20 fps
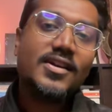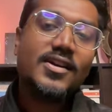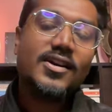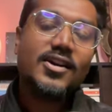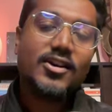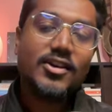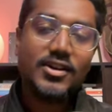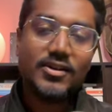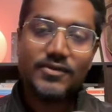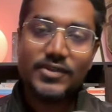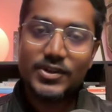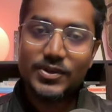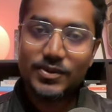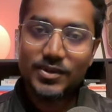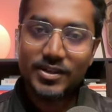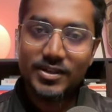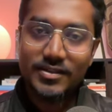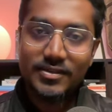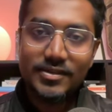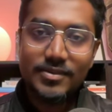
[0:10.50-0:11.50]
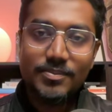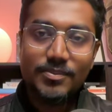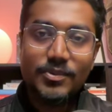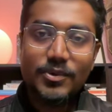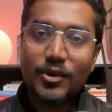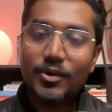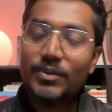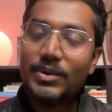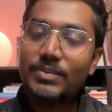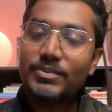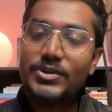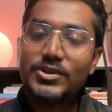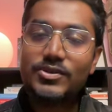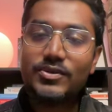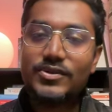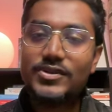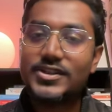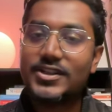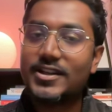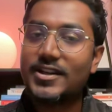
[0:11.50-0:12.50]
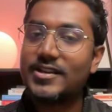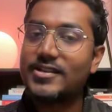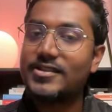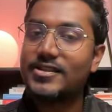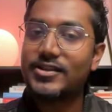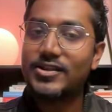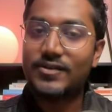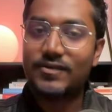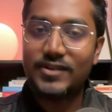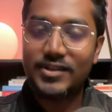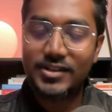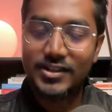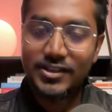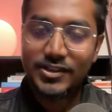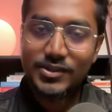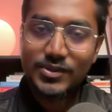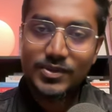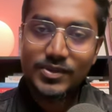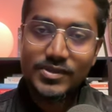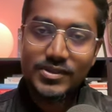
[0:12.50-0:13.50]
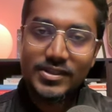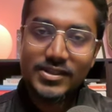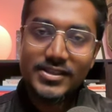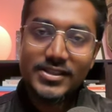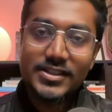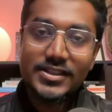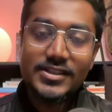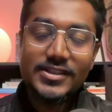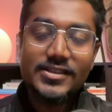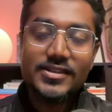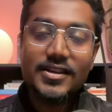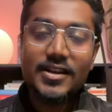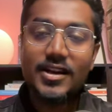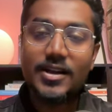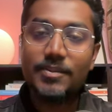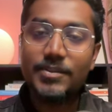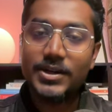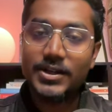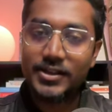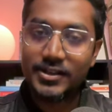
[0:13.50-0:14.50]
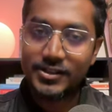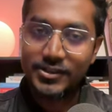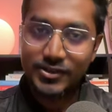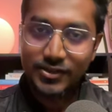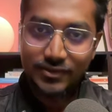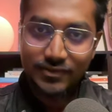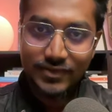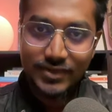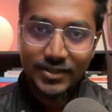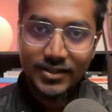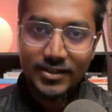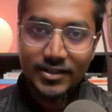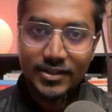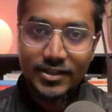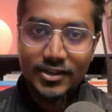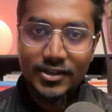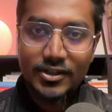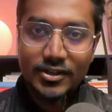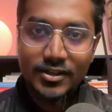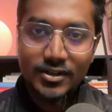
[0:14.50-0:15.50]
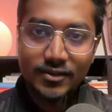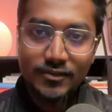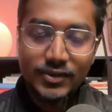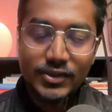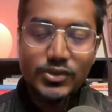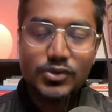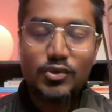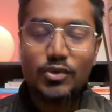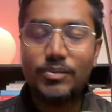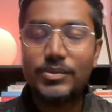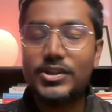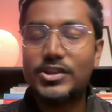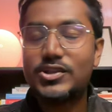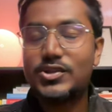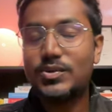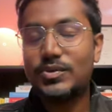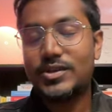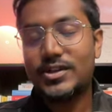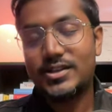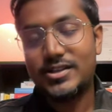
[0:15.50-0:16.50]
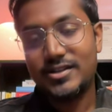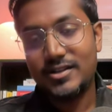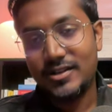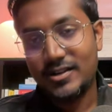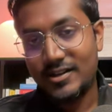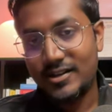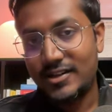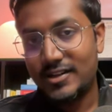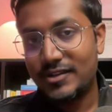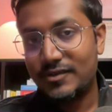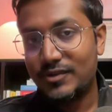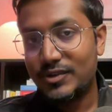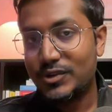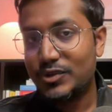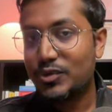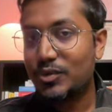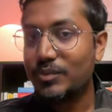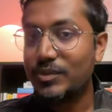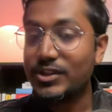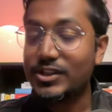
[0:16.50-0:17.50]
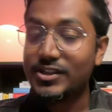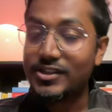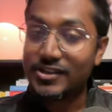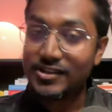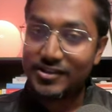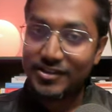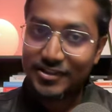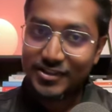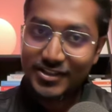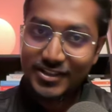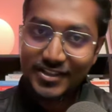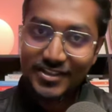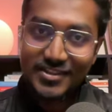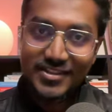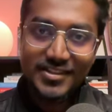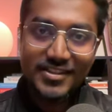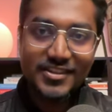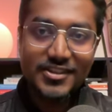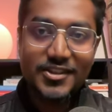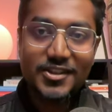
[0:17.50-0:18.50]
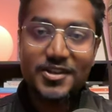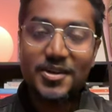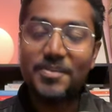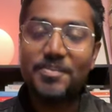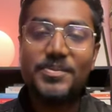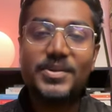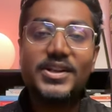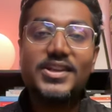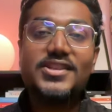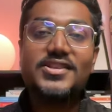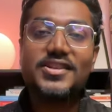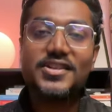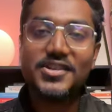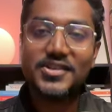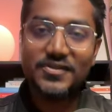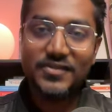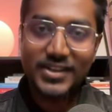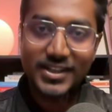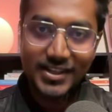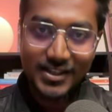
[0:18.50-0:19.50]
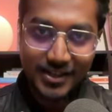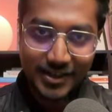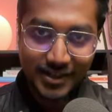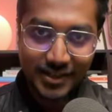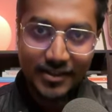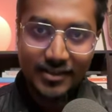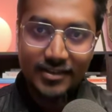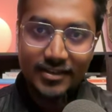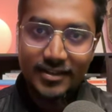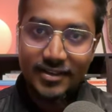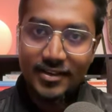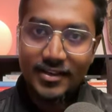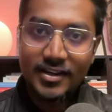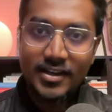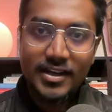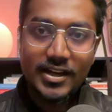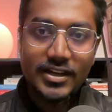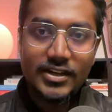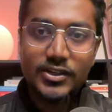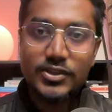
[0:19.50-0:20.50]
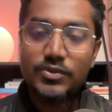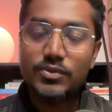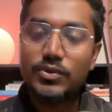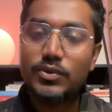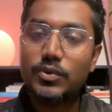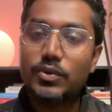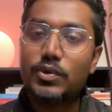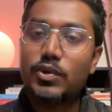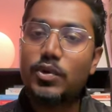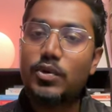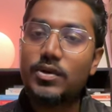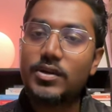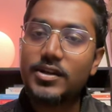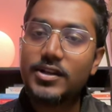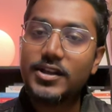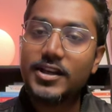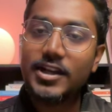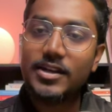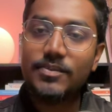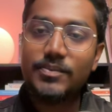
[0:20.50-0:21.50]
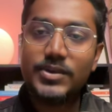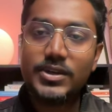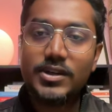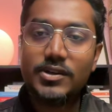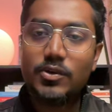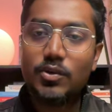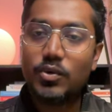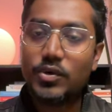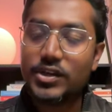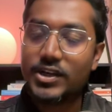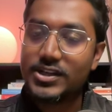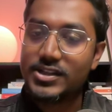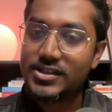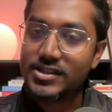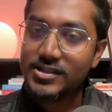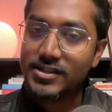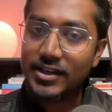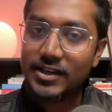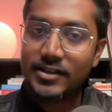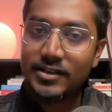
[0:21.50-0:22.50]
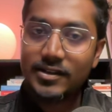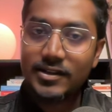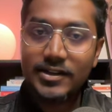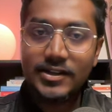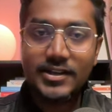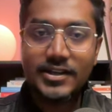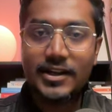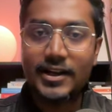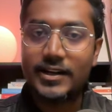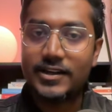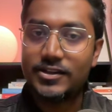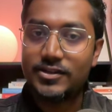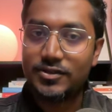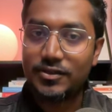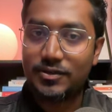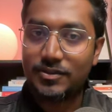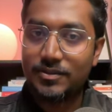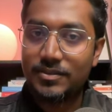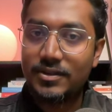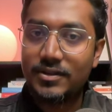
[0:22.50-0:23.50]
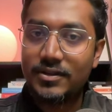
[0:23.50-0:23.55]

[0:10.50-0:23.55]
However, today the problem is not scarcity of learning resources, it is the abundance of it. With so many students learning, with so many teachers teaching, the competition is very high, and you no longer can be an okay-ish designer and crack a job.